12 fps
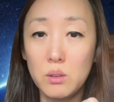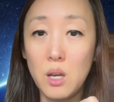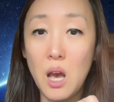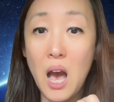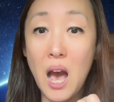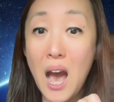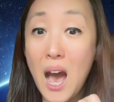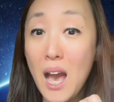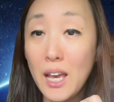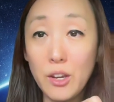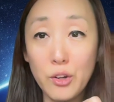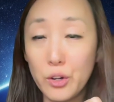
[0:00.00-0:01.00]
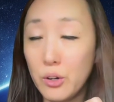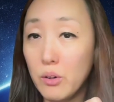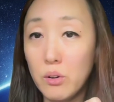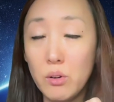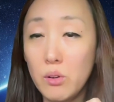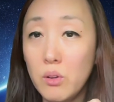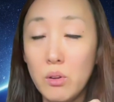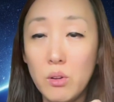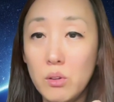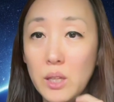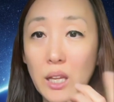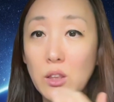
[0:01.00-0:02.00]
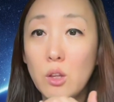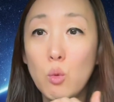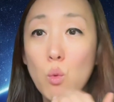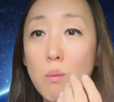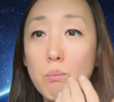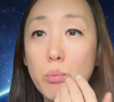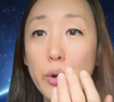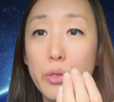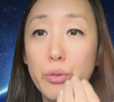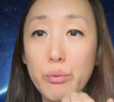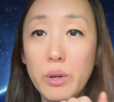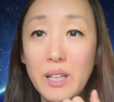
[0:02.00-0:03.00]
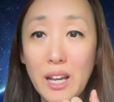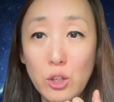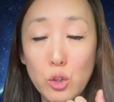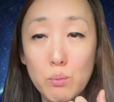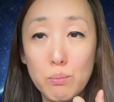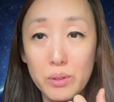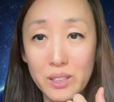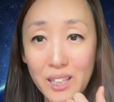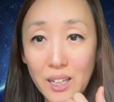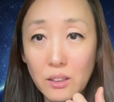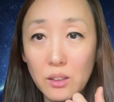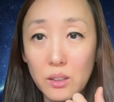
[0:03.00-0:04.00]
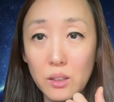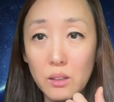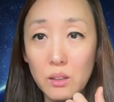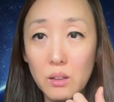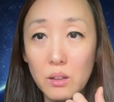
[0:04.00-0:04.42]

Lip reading: higher than the 1.3 that you predicted,